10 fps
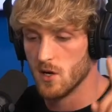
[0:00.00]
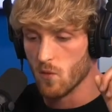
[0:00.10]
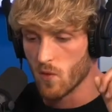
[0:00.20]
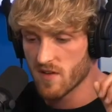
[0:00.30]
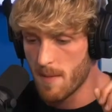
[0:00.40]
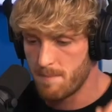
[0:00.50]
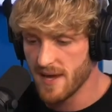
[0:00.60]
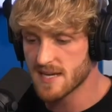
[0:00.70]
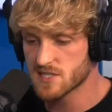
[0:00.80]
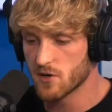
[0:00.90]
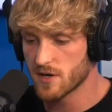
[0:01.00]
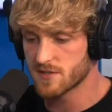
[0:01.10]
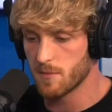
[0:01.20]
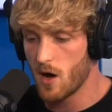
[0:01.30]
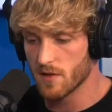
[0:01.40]
One of my biggest learnings
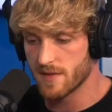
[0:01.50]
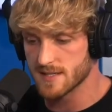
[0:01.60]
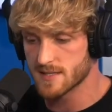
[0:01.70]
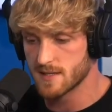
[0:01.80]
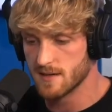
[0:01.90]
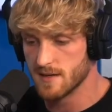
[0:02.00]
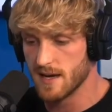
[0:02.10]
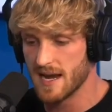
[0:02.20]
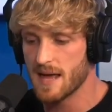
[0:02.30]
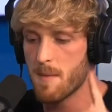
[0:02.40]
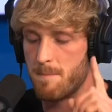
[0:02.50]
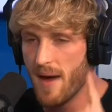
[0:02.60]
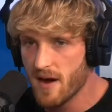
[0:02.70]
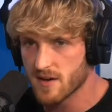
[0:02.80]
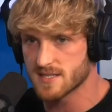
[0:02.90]
from all of this, and I'm
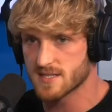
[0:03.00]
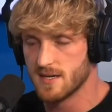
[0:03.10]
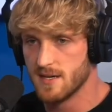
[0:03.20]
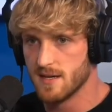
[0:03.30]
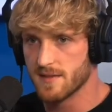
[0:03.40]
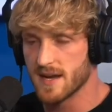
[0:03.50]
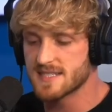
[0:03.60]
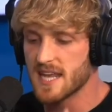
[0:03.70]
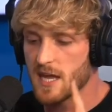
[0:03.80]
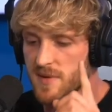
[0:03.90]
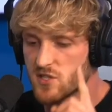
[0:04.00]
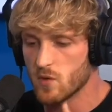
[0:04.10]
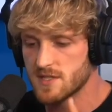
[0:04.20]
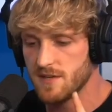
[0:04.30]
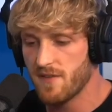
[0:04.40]
embarrassed that it's taken me
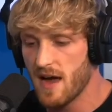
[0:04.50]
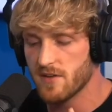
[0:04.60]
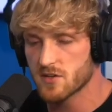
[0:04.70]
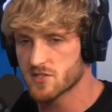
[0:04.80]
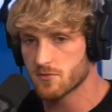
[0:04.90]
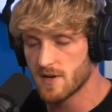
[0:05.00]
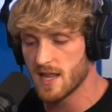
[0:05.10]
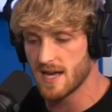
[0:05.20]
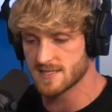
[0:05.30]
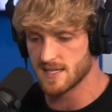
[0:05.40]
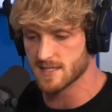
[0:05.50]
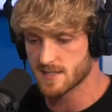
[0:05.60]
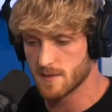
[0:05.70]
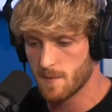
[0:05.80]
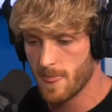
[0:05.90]
25 years to realize
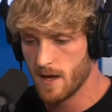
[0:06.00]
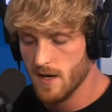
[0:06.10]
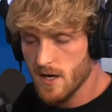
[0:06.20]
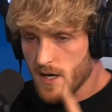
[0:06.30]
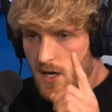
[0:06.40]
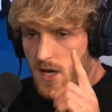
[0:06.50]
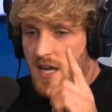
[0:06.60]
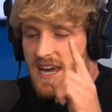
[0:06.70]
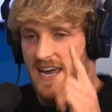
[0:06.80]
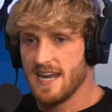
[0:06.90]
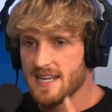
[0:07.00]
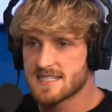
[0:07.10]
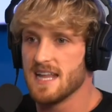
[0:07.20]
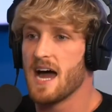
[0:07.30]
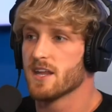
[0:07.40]
this. It
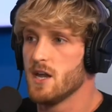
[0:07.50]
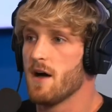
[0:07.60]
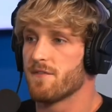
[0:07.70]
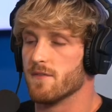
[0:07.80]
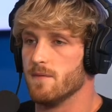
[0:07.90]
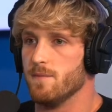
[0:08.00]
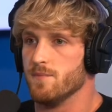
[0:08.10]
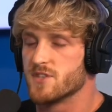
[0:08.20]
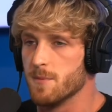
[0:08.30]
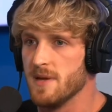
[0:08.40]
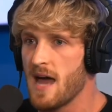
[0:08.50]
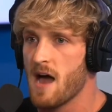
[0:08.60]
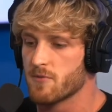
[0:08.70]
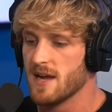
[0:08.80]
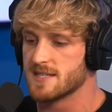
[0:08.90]
is not enough to be
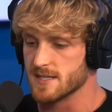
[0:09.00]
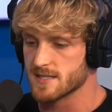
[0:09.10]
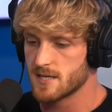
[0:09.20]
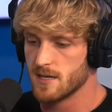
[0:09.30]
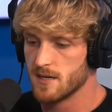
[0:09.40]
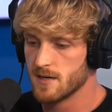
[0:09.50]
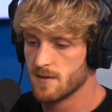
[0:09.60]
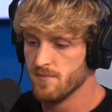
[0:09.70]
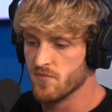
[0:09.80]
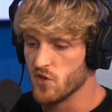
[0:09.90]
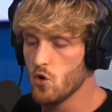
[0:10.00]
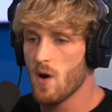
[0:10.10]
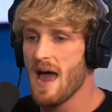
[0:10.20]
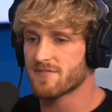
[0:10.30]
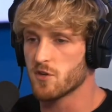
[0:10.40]
not racist. You
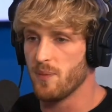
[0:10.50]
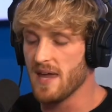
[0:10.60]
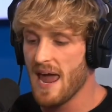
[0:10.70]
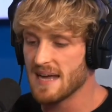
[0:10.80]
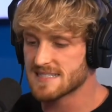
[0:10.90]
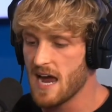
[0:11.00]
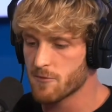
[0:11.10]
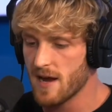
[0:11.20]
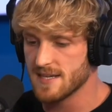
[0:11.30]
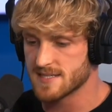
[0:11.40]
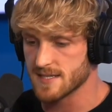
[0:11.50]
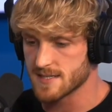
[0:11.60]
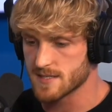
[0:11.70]
have to be anti-racist.